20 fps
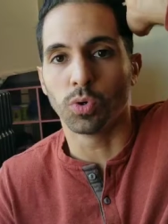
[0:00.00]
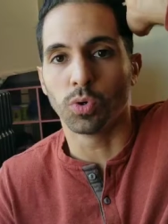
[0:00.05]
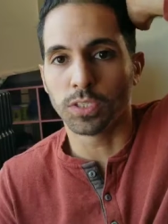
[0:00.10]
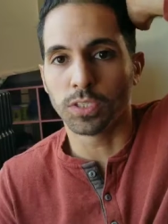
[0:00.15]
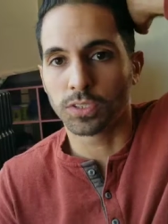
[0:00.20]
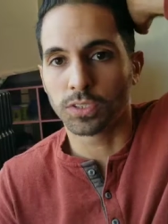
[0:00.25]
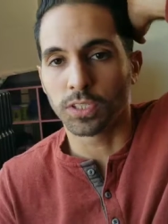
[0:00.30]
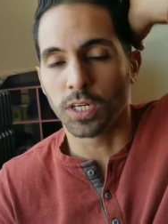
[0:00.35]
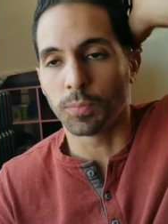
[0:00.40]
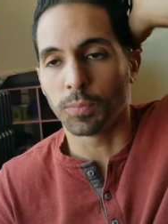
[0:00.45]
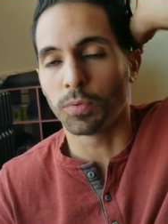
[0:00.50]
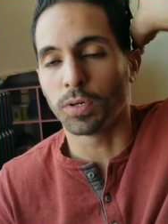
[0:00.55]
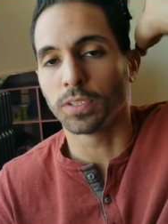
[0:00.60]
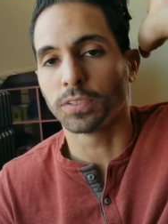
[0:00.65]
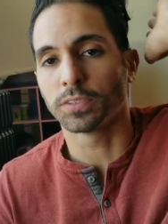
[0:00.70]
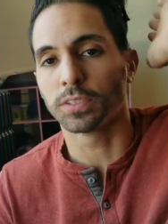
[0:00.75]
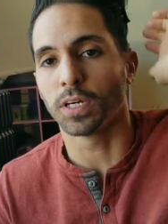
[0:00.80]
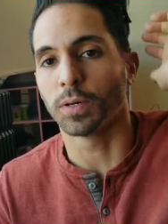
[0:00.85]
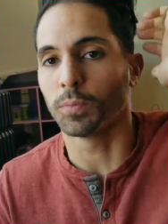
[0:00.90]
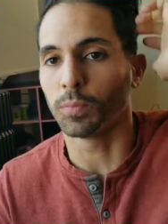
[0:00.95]
What's
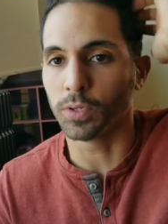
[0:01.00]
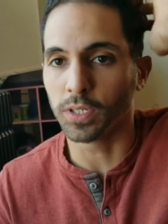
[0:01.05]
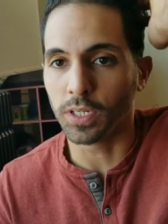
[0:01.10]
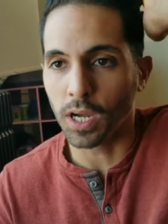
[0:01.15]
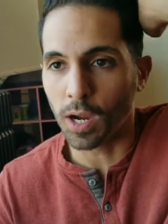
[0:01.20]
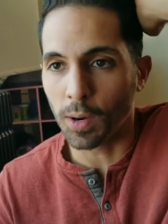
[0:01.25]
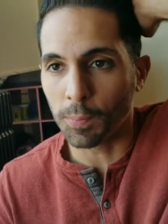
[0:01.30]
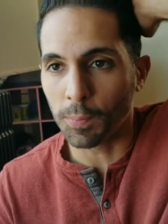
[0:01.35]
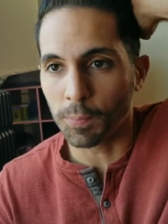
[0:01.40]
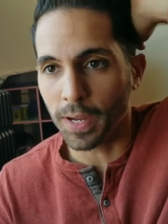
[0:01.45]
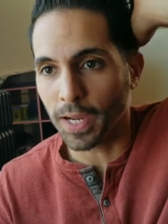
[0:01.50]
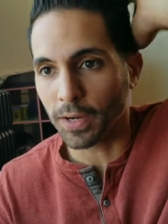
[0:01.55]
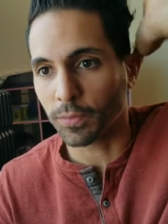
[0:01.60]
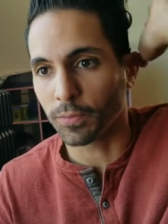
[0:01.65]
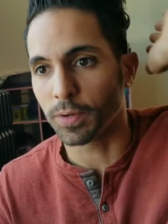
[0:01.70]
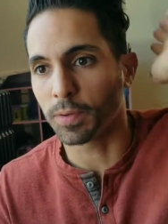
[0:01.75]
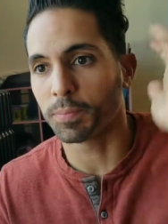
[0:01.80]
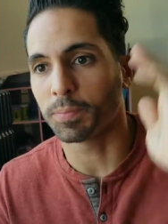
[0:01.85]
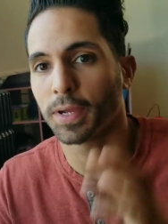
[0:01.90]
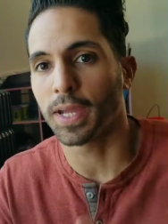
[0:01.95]
up, we are back,
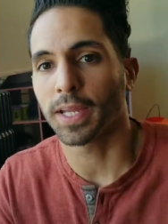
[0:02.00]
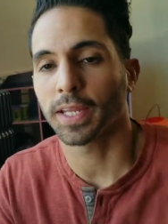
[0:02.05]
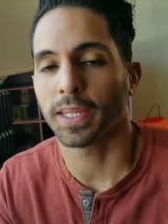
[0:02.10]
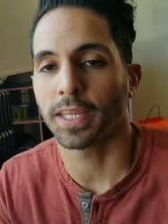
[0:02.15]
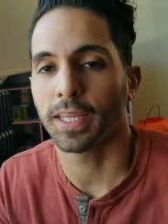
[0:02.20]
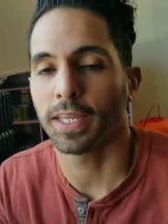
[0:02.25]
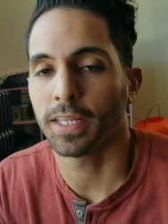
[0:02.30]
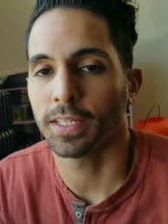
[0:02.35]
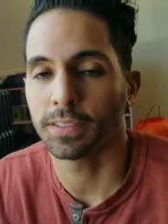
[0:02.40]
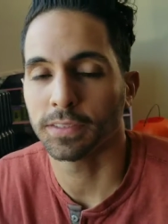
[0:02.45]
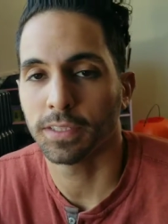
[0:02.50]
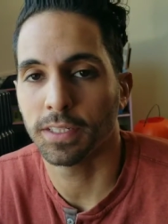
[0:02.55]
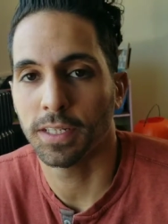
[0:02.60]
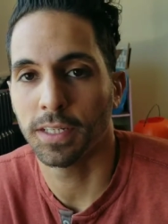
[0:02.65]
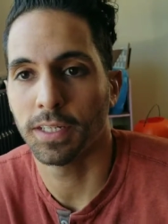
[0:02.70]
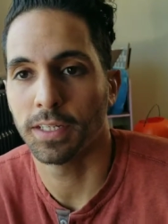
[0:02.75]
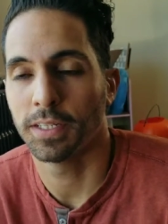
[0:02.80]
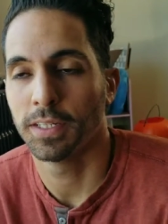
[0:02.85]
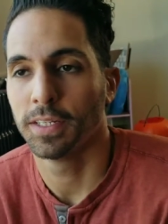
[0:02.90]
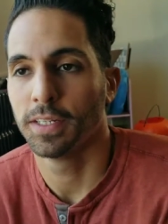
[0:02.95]

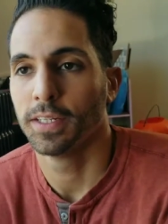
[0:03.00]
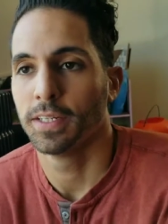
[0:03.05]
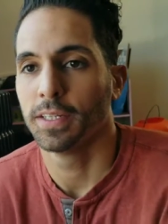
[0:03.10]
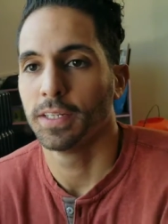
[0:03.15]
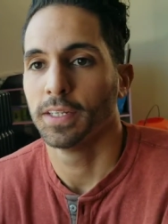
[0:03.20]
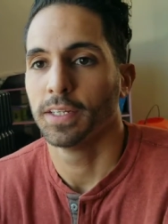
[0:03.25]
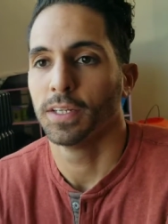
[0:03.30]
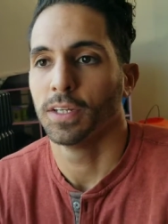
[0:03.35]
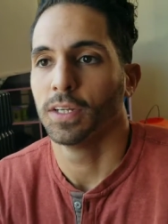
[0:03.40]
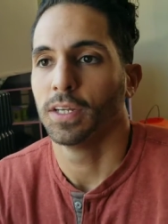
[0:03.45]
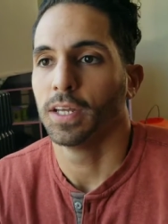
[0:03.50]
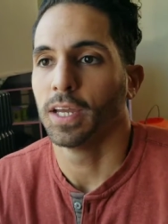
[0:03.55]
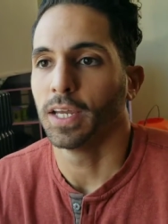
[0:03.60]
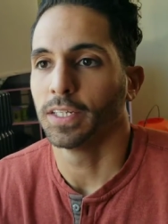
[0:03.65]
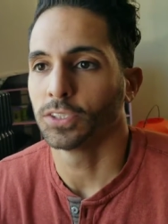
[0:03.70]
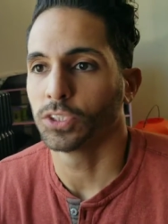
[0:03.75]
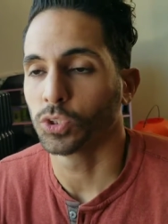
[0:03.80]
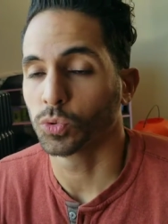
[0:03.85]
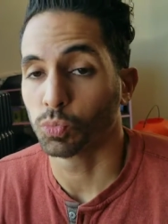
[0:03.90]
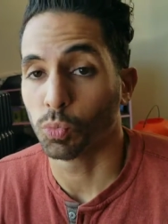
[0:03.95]
and
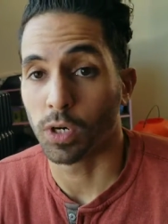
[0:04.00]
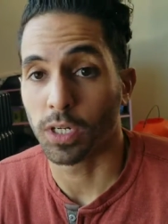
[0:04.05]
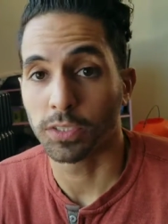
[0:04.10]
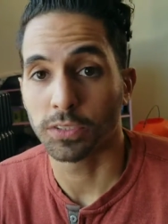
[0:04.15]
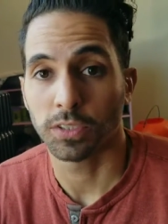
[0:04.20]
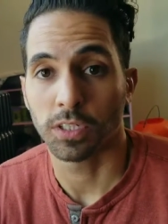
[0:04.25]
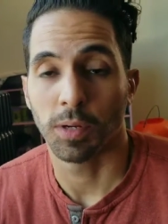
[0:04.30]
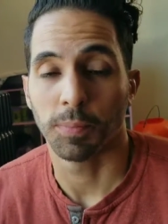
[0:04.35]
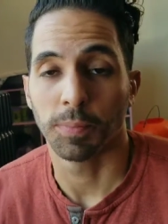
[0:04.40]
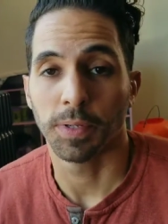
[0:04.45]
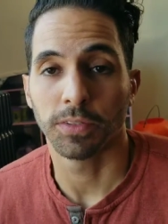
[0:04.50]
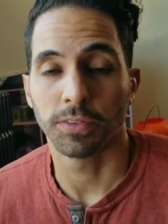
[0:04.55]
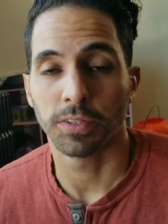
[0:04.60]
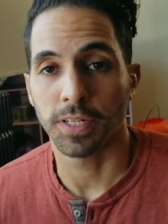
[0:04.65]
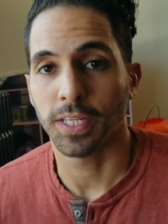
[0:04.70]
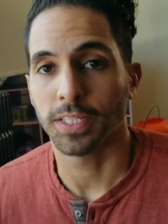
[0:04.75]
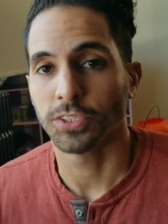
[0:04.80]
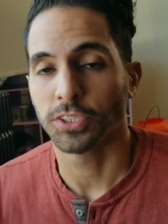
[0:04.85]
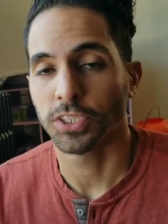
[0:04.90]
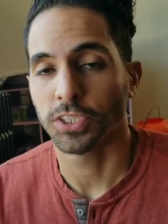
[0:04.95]
just wanted to come here
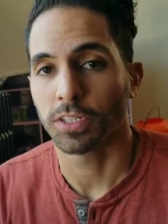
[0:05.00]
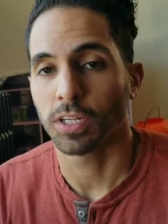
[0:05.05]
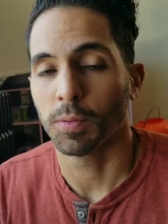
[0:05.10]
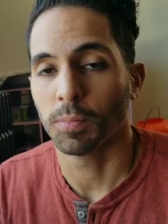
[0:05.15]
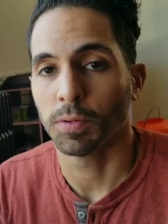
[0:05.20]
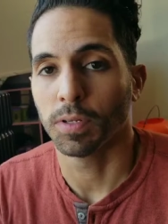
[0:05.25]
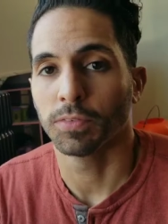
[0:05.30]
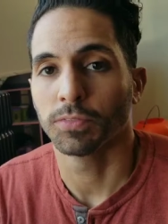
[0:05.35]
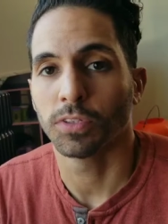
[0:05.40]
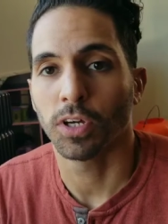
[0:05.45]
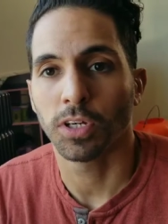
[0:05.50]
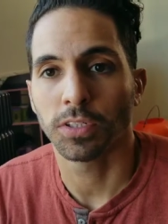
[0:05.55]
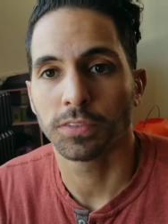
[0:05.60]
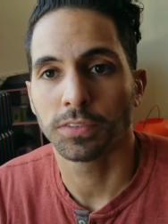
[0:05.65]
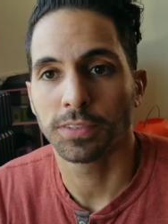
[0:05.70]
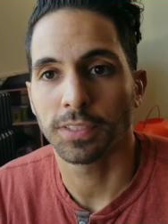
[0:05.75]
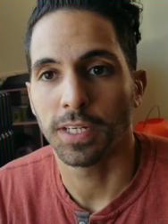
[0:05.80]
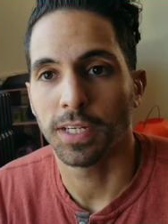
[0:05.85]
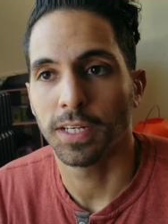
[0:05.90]
today and share a couple of thoughts.